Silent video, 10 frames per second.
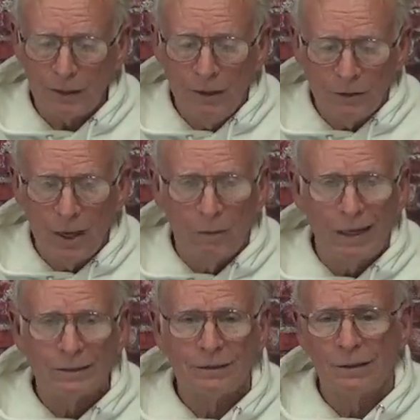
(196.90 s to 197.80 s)
So
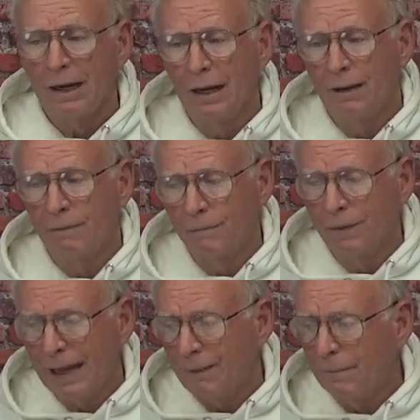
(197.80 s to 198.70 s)
let's,
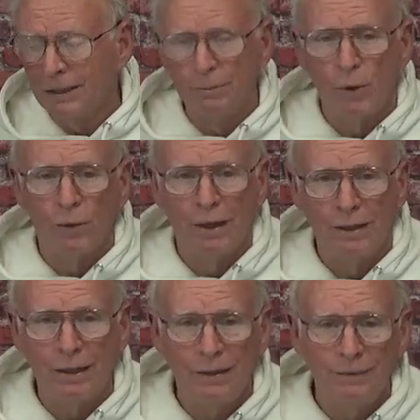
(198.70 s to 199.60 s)
without much more
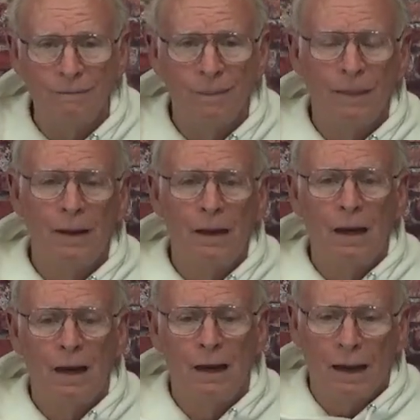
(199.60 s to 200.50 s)
ado,
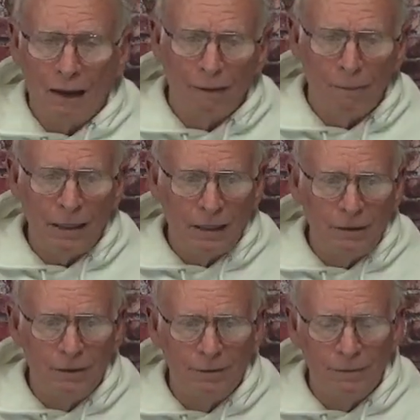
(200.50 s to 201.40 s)
let me
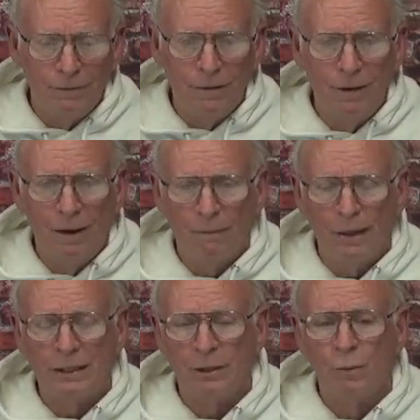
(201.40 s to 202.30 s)

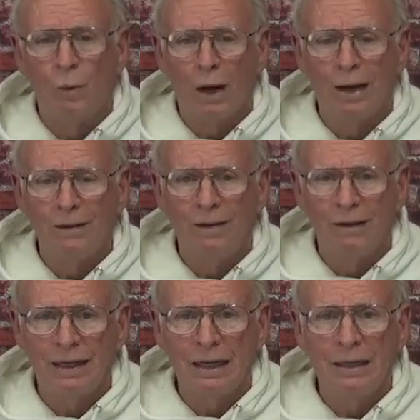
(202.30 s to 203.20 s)
mention one other
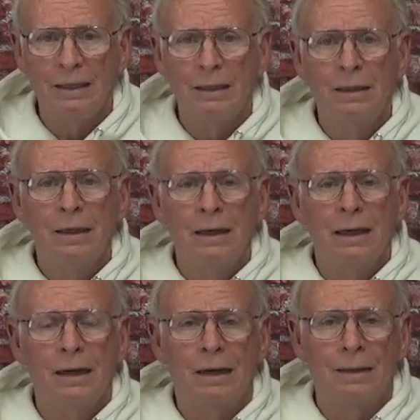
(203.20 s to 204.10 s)
thing.
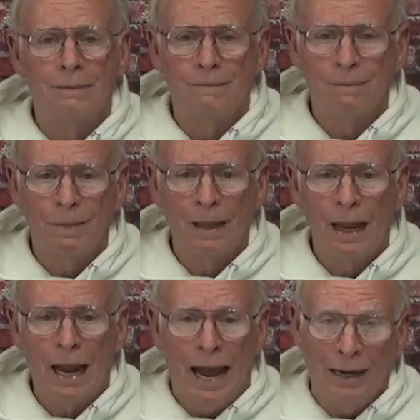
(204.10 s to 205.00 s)

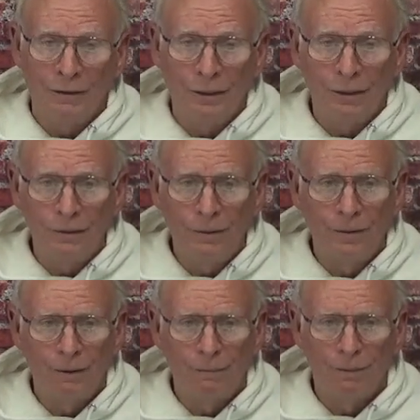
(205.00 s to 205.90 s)
I do
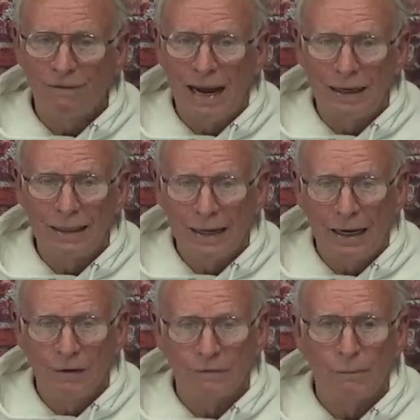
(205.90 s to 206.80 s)
provide the
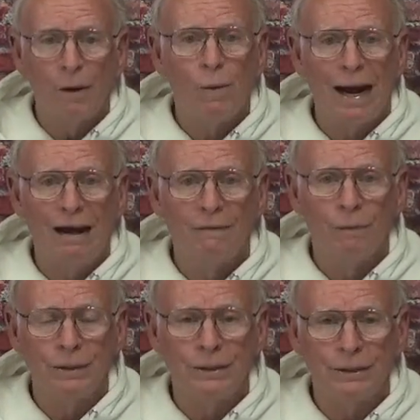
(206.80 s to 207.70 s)
care for my wife,
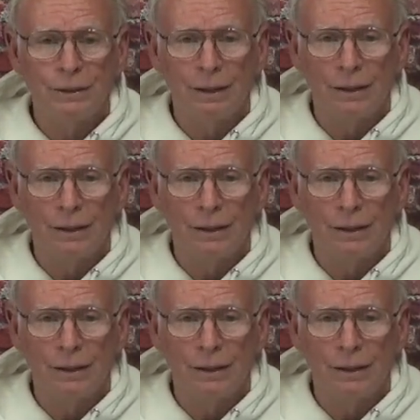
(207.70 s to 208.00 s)
which